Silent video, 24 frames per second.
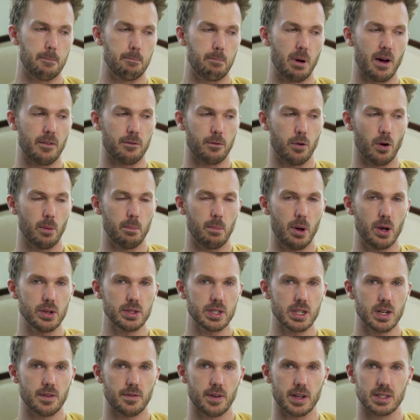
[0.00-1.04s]
But for
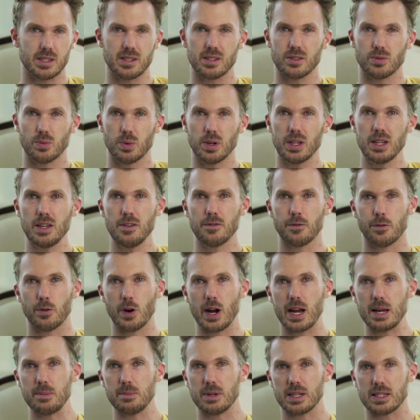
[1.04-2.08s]
most of us, it's really
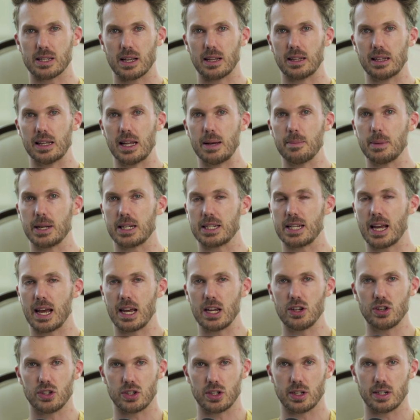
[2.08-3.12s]
framed as a
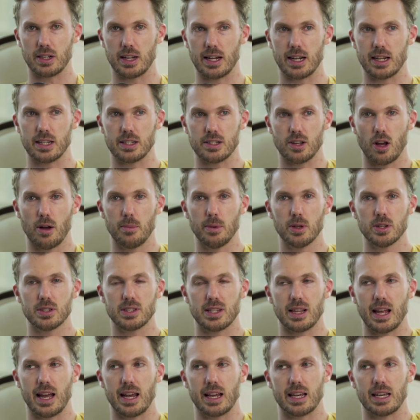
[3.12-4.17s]
limitation and it's almost
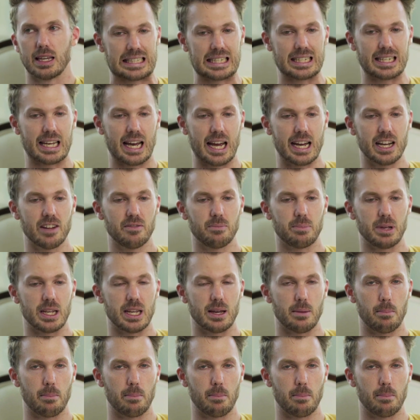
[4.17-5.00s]
like can kind of be